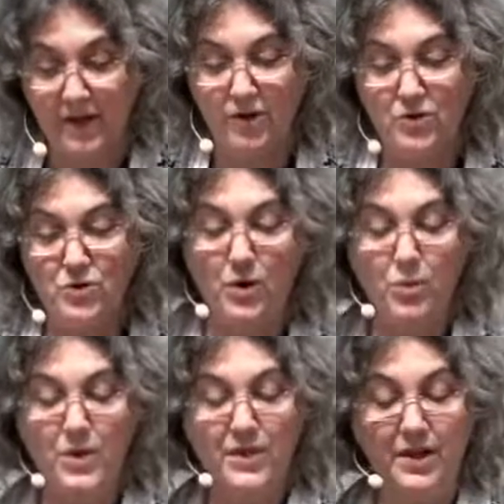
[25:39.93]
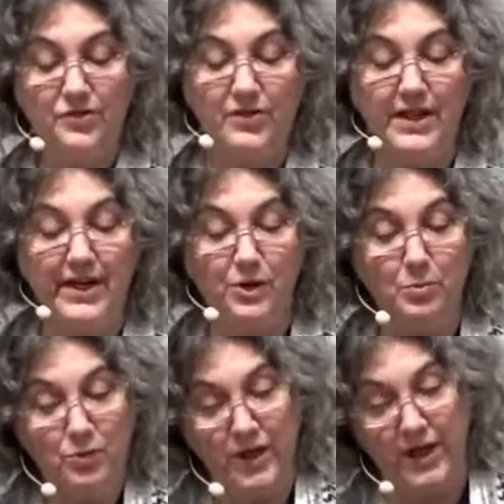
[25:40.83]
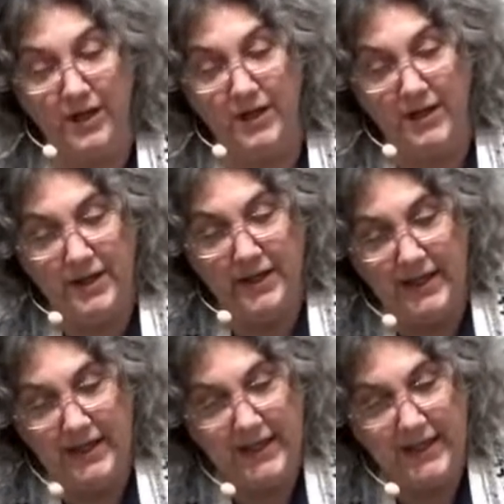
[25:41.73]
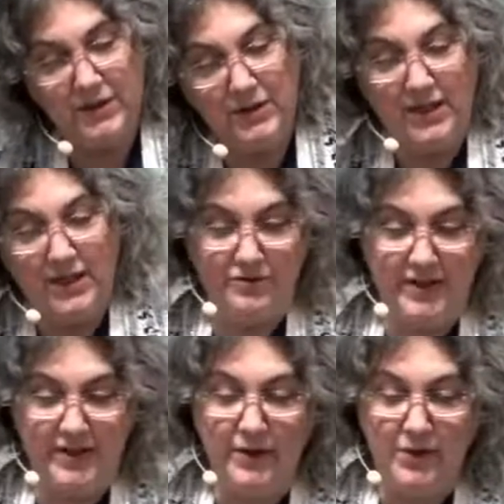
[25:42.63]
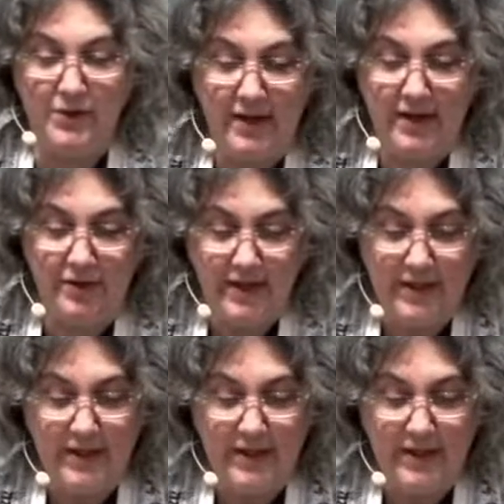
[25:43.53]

You are with us in our prayer, in our love and our doubt,